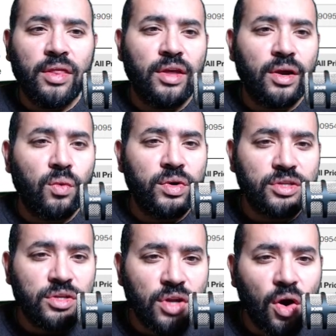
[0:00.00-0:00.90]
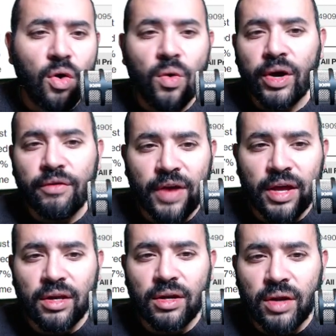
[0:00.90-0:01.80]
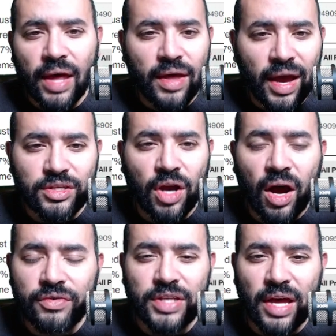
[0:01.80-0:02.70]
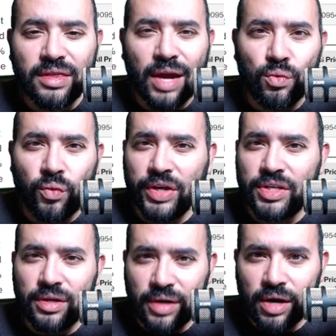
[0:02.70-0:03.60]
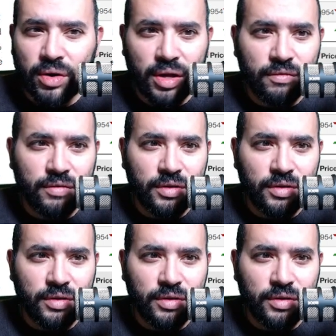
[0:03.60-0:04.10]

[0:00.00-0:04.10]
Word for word: there was no event that has offset that recent narrative.